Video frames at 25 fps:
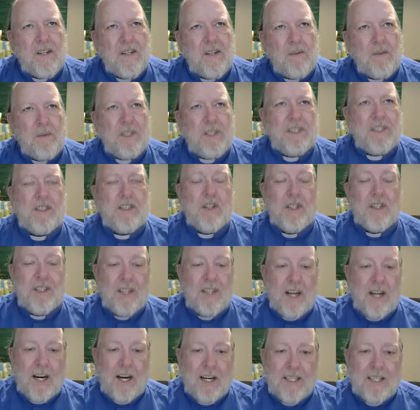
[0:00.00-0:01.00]
should
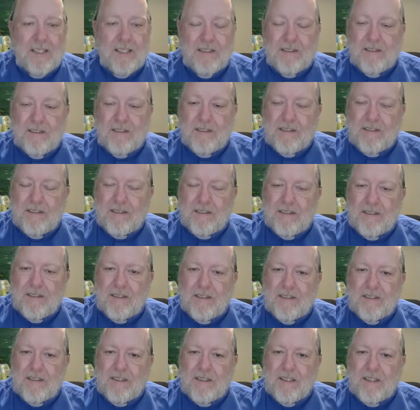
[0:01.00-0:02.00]
not
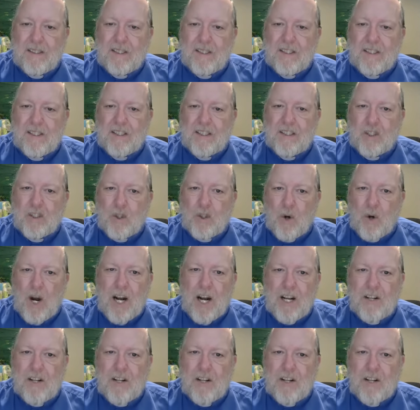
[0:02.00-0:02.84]
try to